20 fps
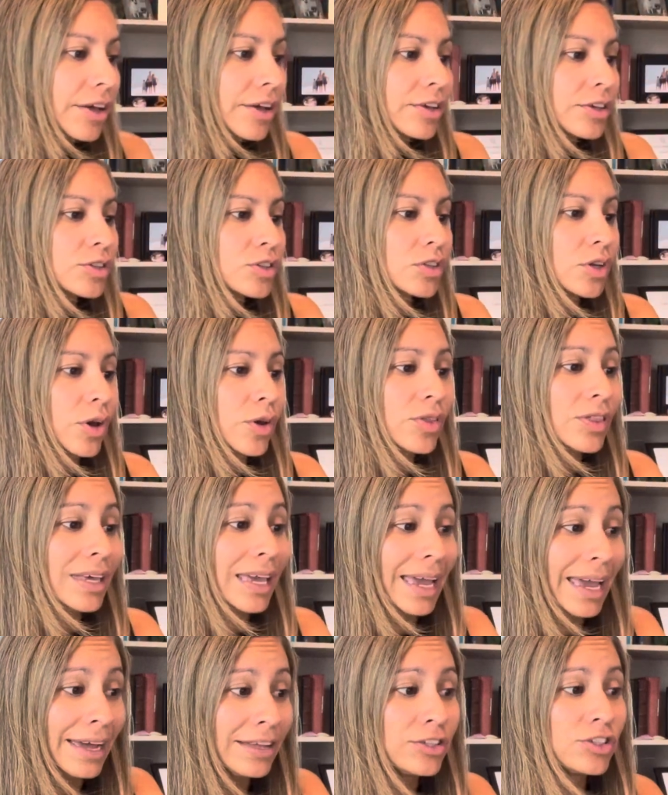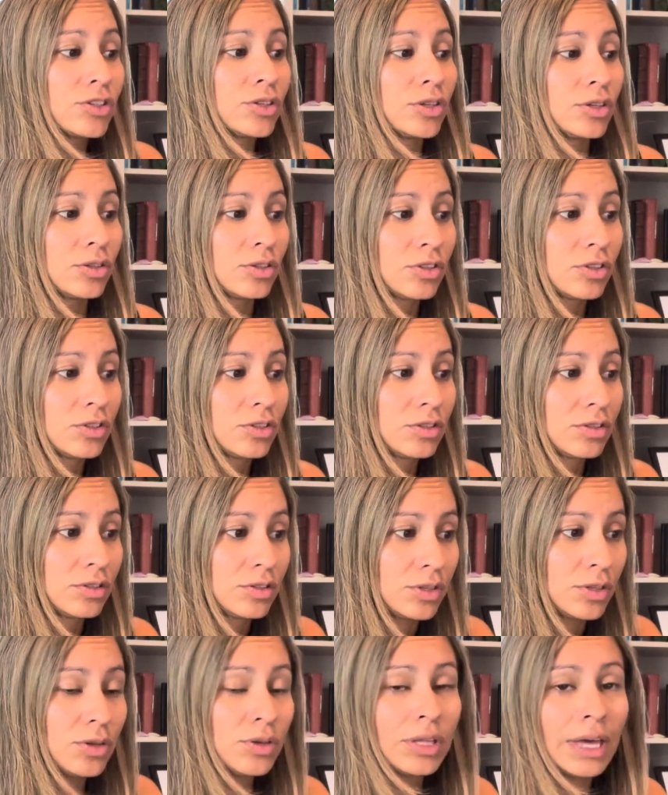So the answer
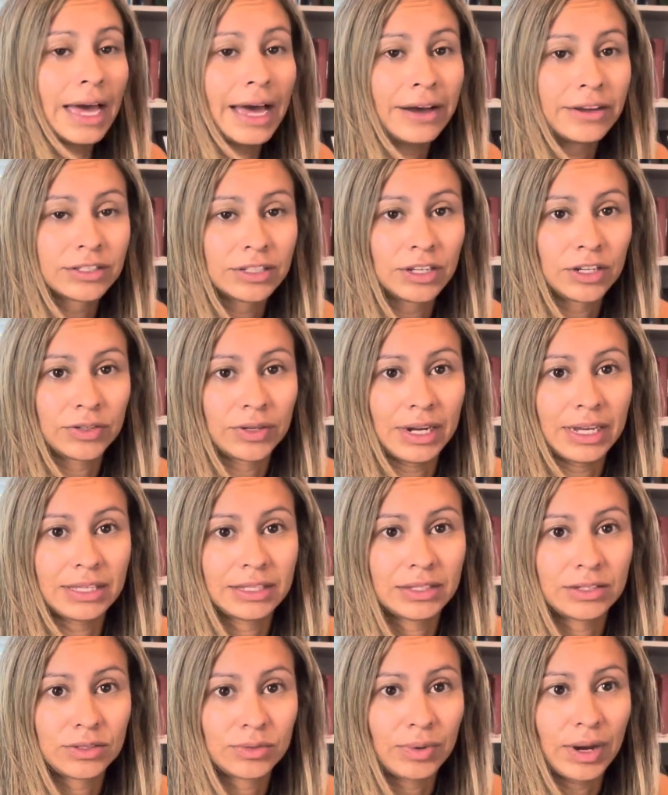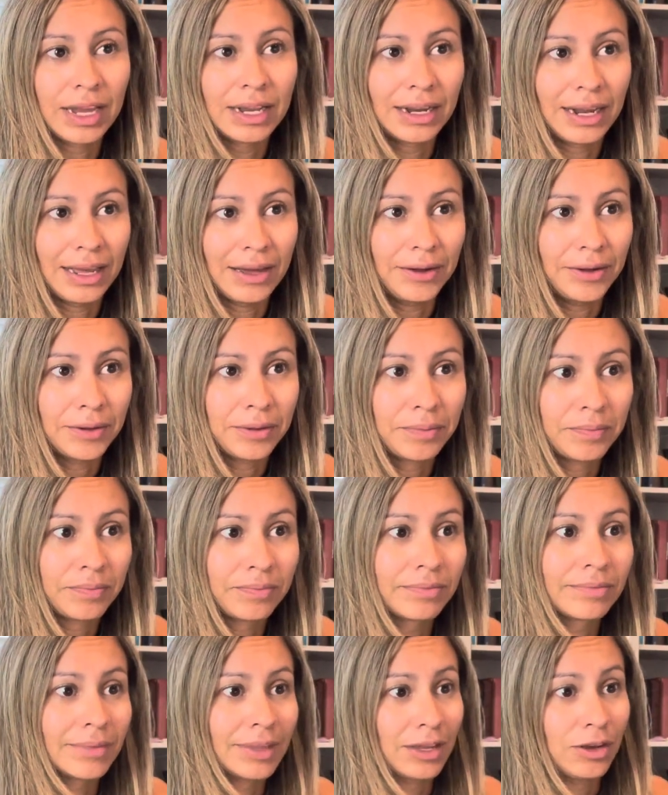to the housing crisis right now,
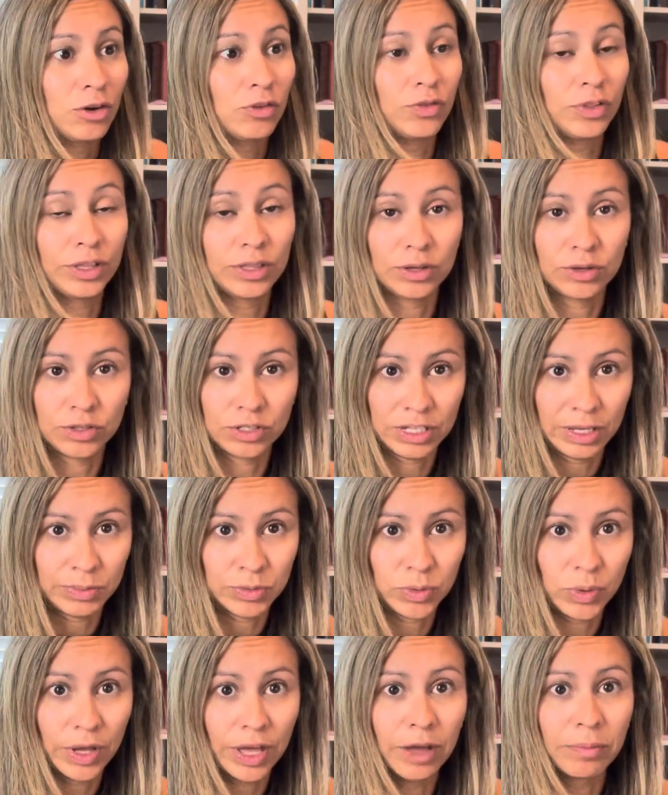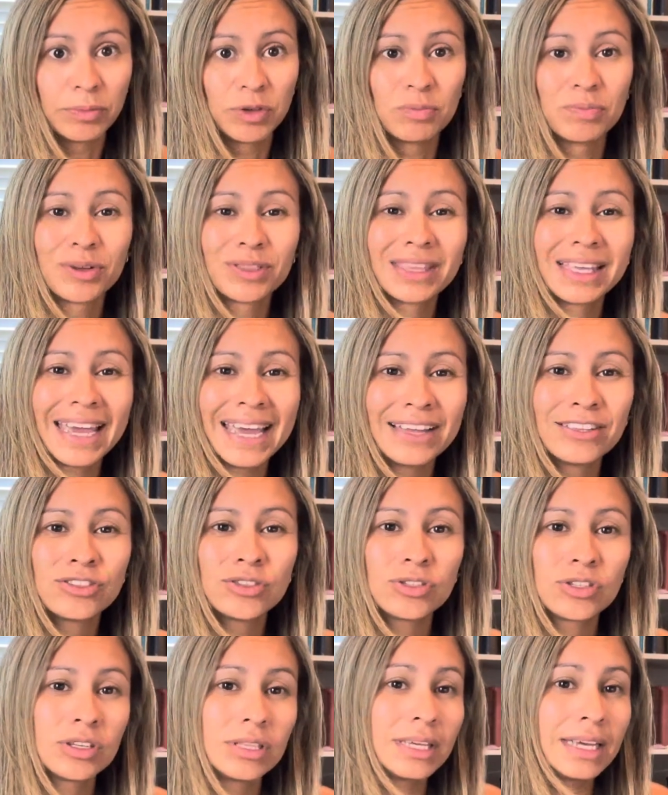hopefully those tips will help you, but the
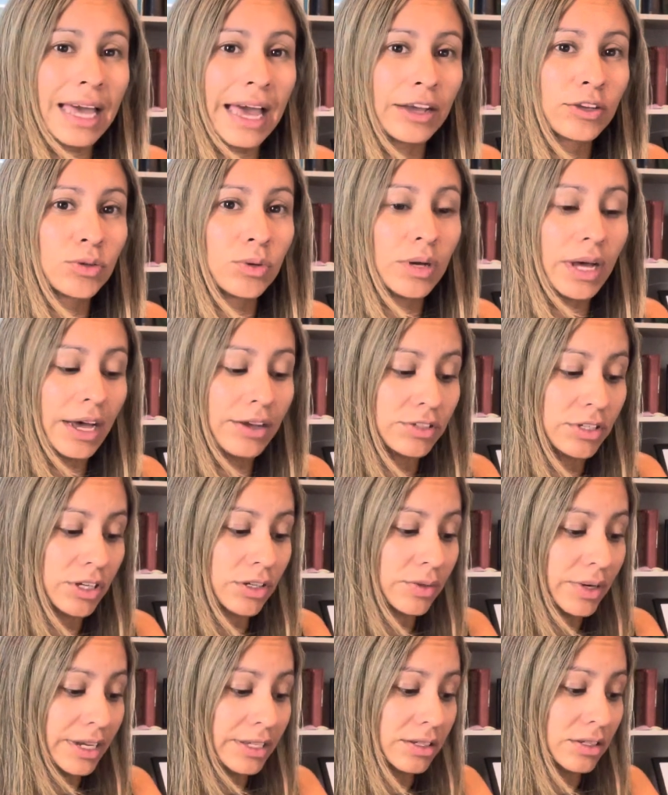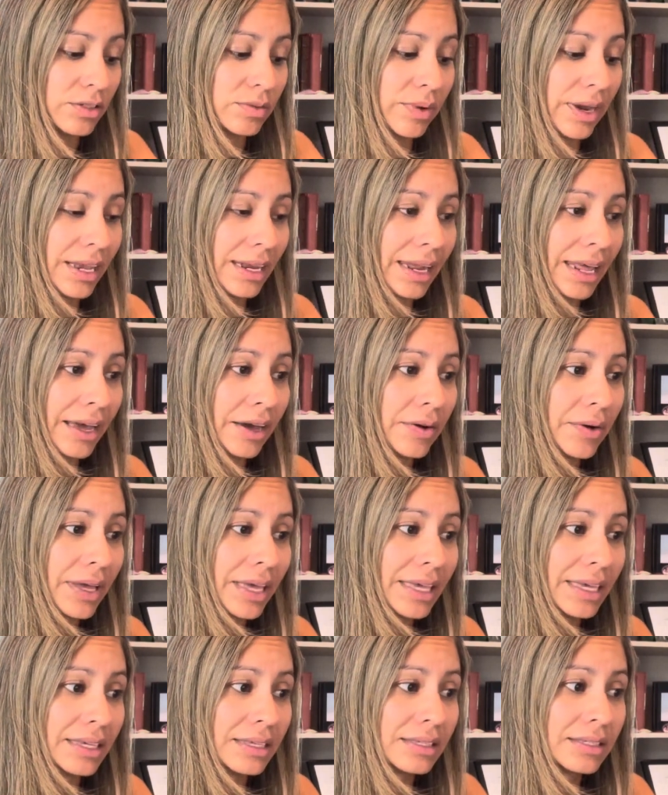answer to the actual housing crisis right now
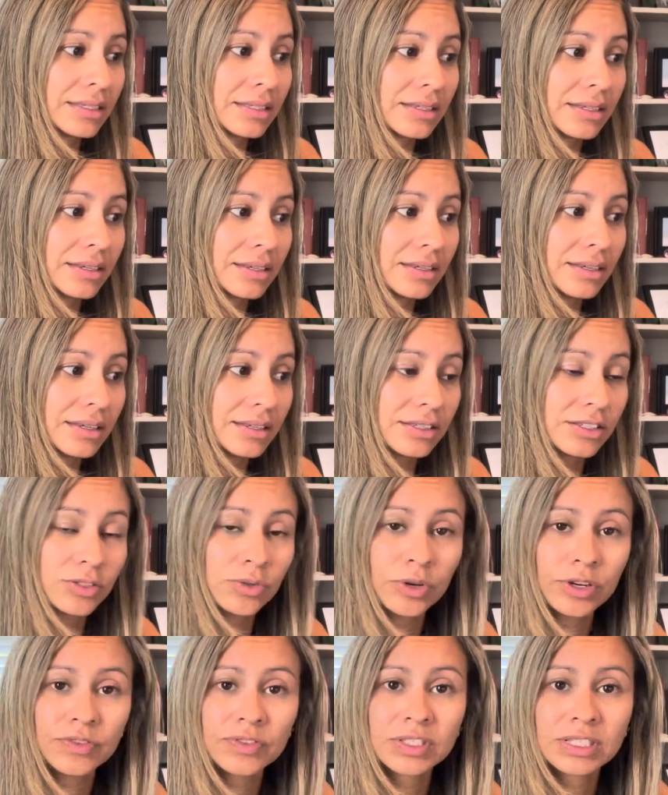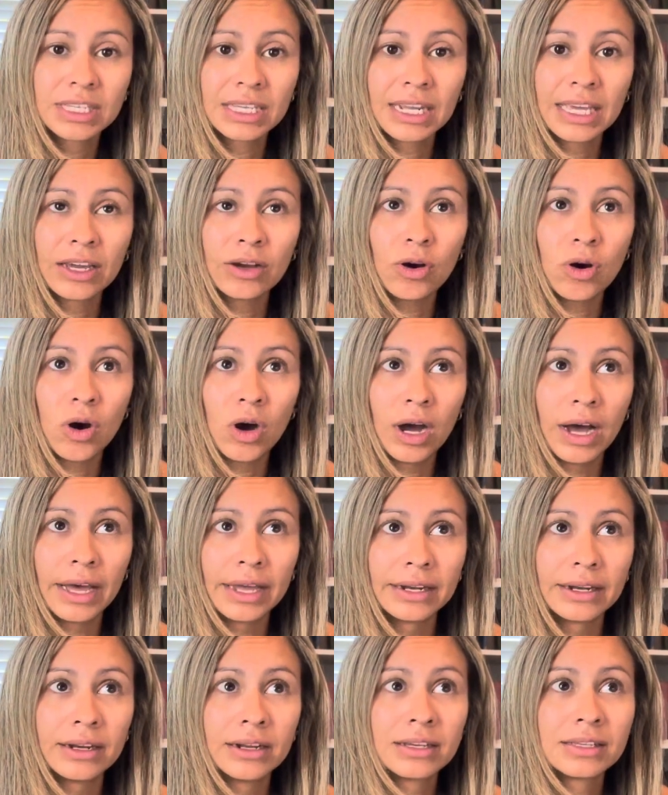is is sort of sitting
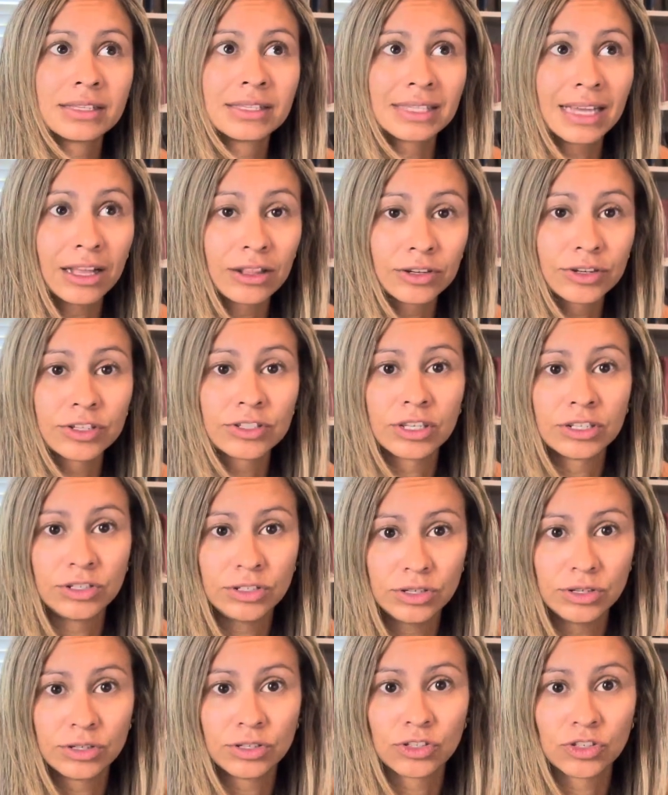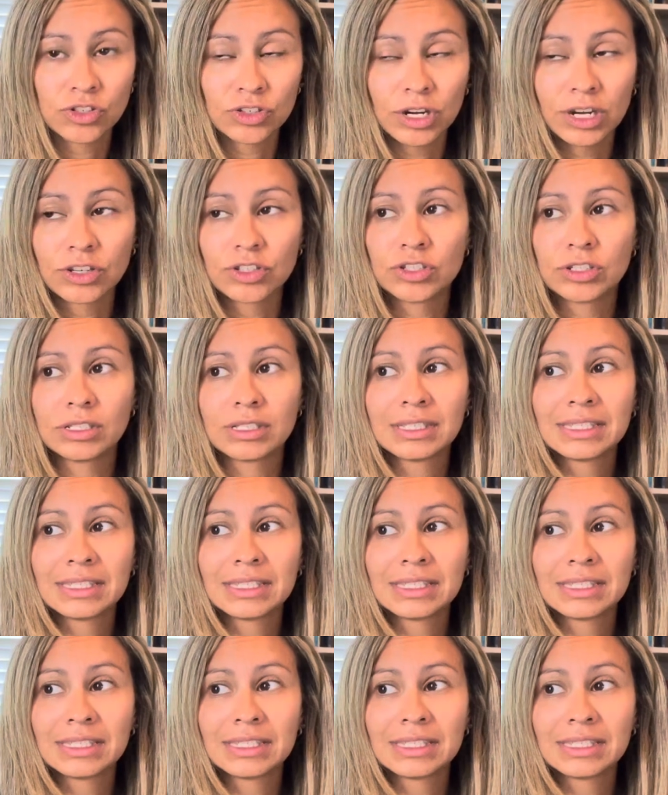on sellers and new construction.